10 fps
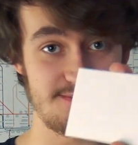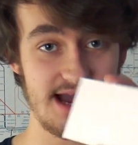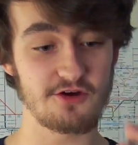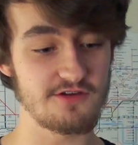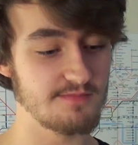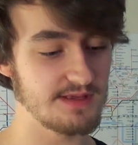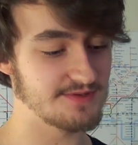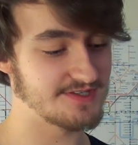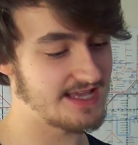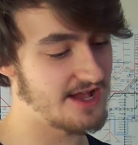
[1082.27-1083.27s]
You might not even be
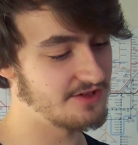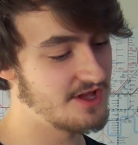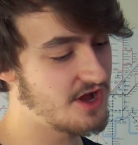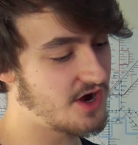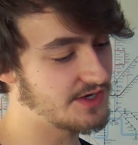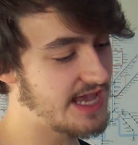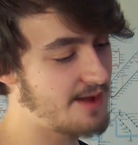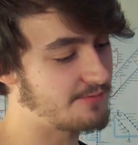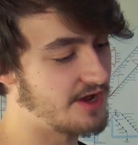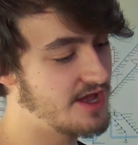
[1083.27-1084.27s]
able to tell on
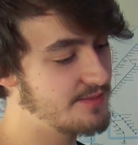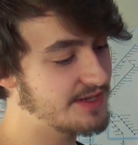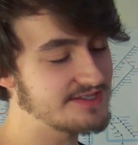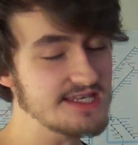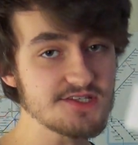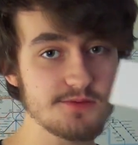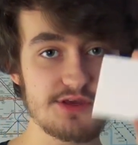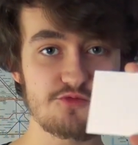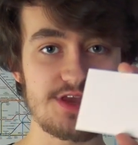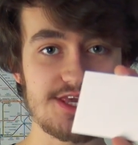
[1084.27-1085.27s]
camera because these can
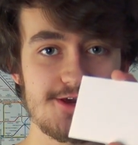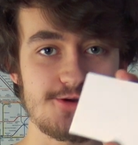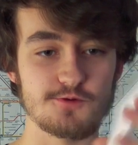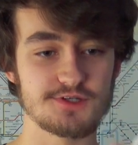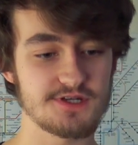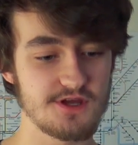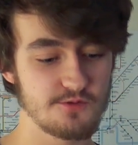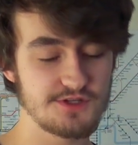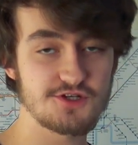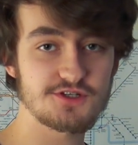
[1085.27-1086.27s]
be reused
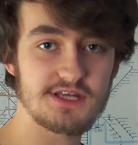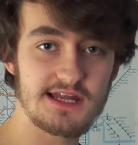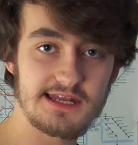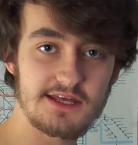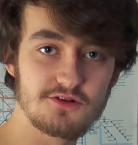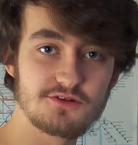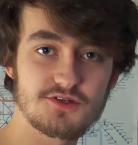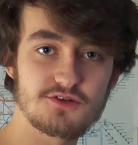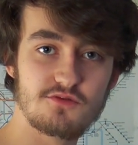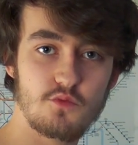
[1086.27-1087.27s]
with just a little
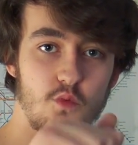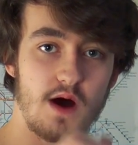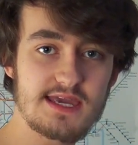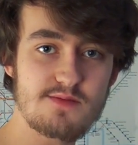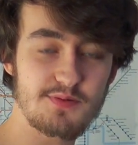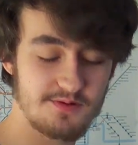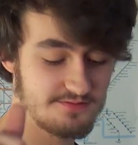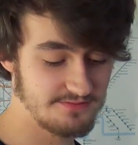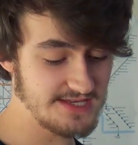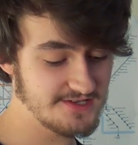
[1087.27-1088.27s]
sort of wipe.
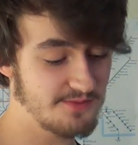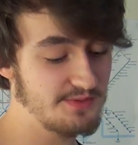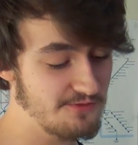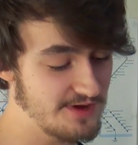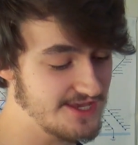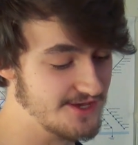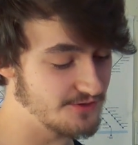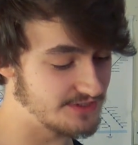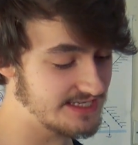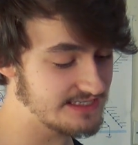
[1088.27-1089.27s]
These can be
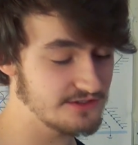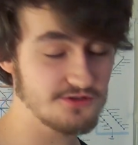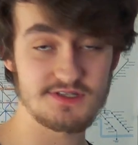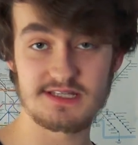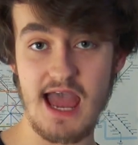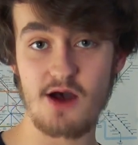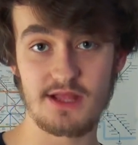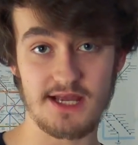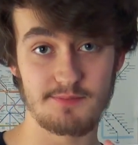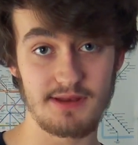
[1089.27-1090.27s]
reused. This looks now
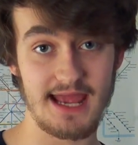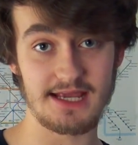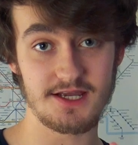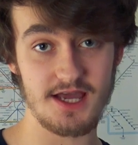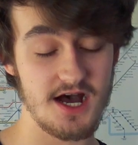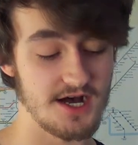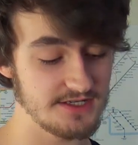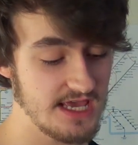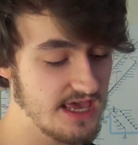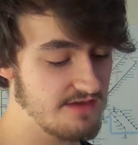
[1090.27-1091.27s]
like a blank
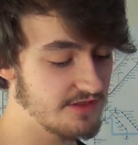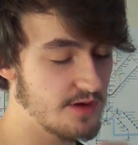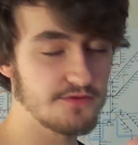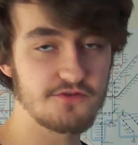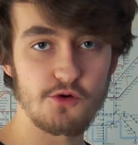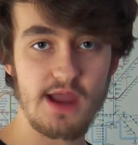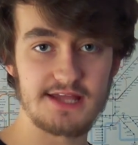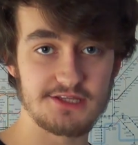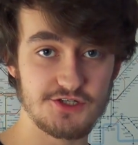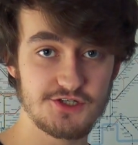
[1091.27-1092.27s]
card, even though before it
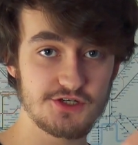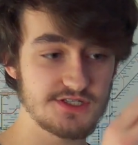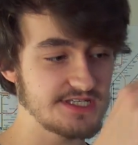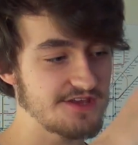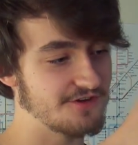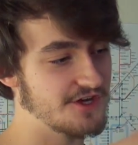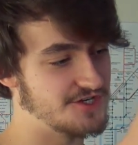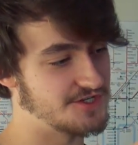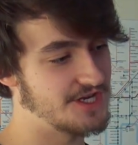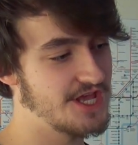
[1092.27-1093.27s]
had the dusty
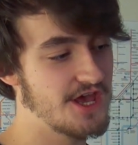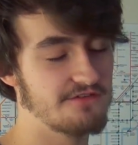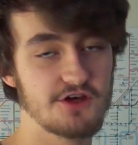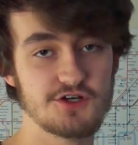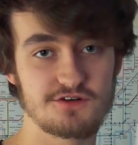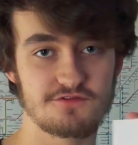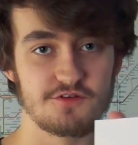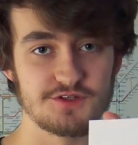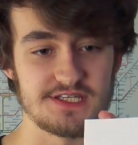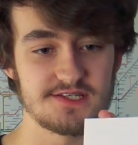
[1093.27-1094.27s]
version of
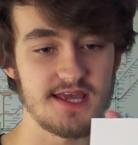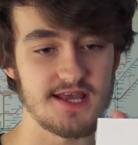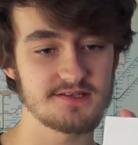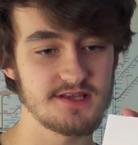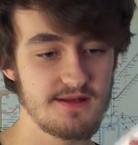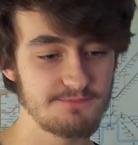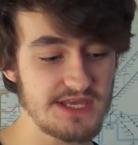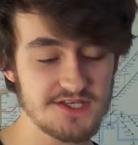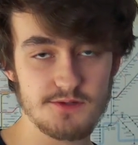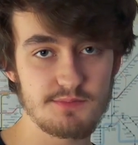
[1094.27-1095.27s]
146.
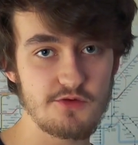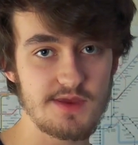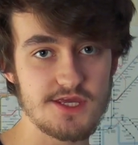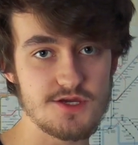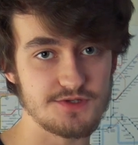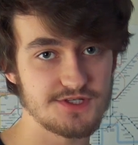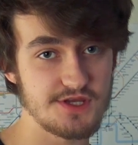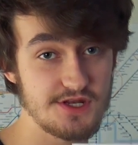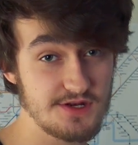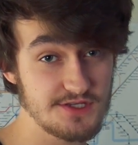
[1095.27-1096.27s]
These can be reused,
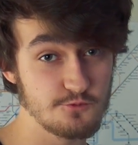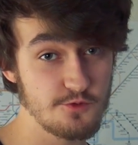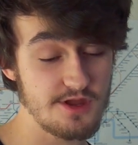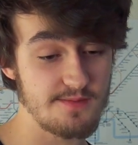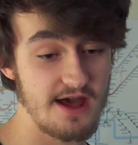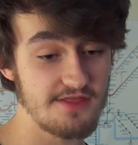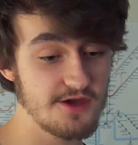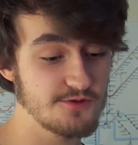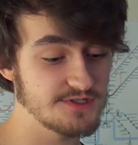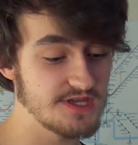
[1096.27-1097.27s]
so you don't need to worry about
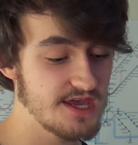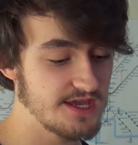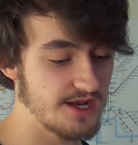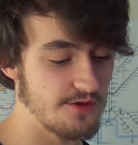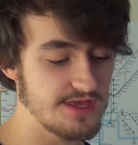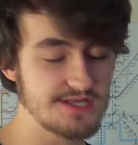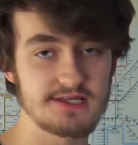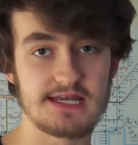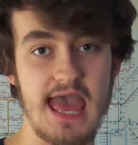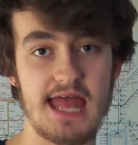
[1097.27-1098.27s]
those. You know,
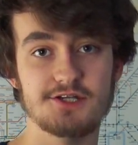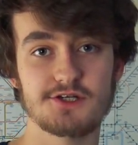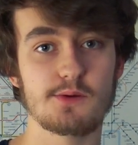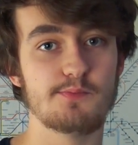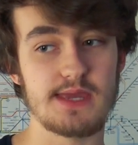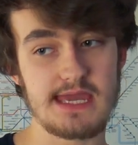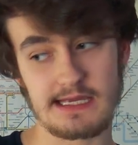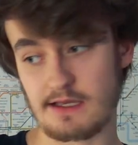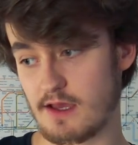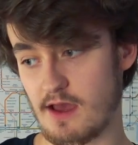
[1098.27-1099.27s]
these can end up
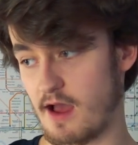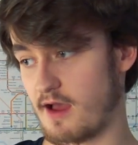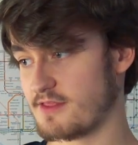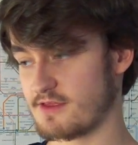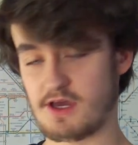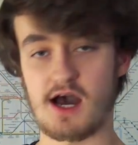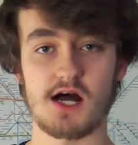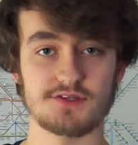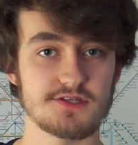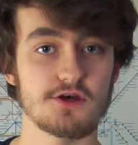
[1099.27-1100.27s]
being the
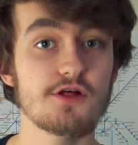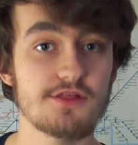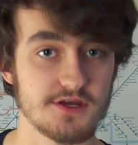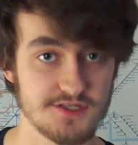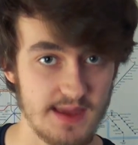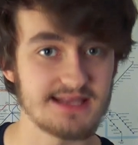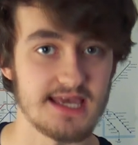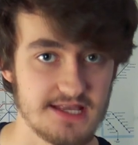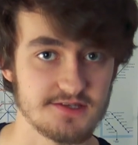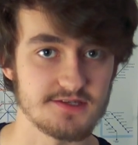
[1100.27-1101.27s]
cards that other
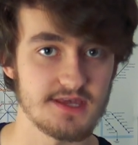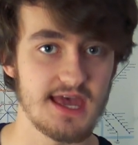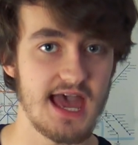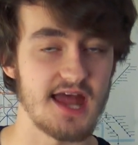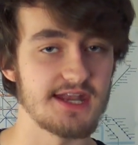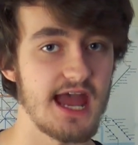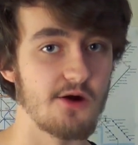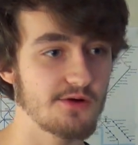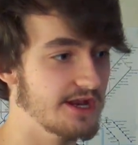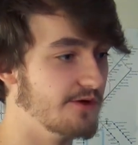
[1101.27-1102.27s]
spectators hand
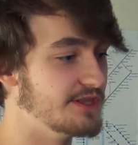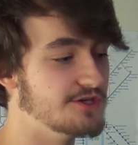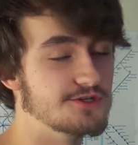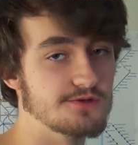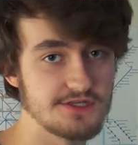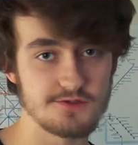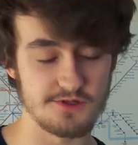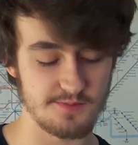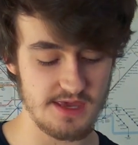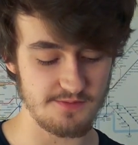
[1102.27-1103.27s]
out, you know, when you do this to
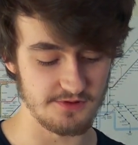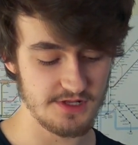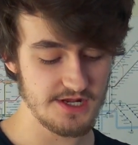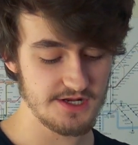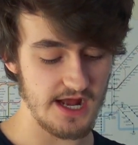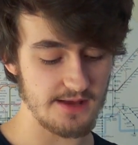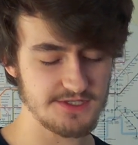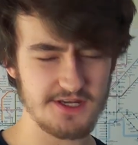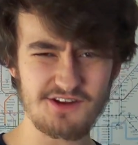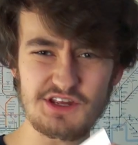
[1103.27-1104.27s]
other people.
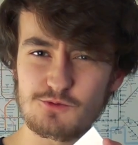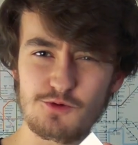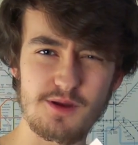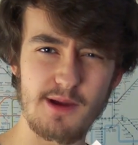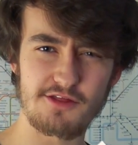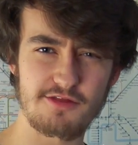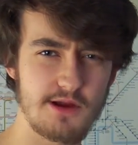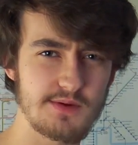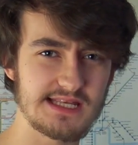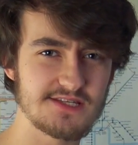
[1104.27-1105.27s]
So you don't need to worry about
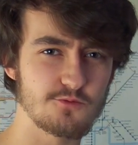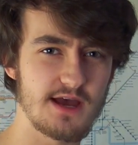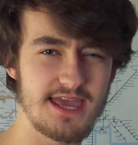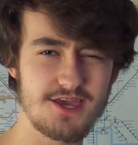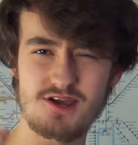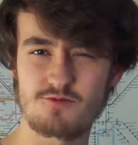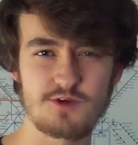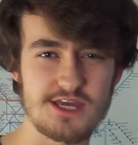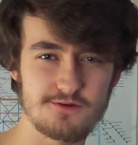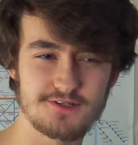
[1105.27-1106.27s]
throwing these away. You can
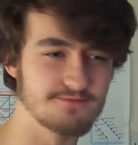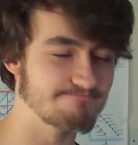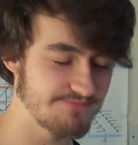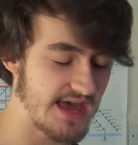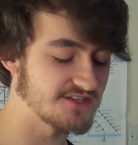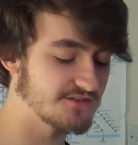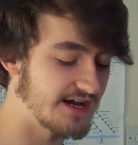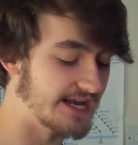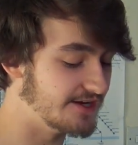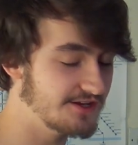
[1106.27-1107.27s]
reuse them, that's
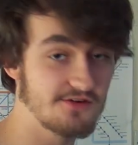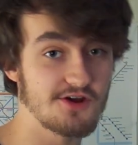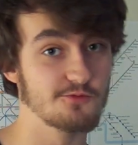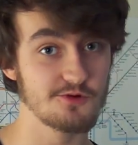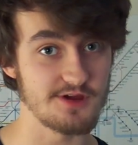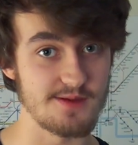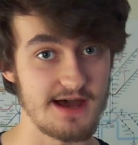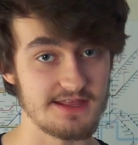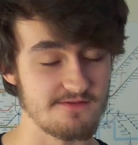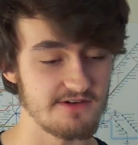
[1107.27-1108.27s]
fine. You've got to worry
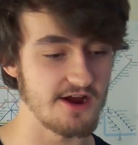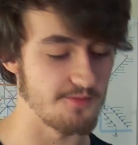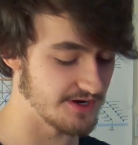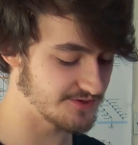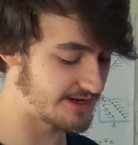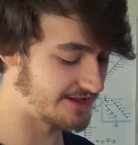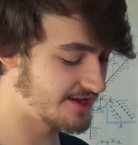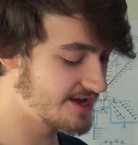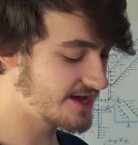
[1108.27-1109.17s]
about the environment as well.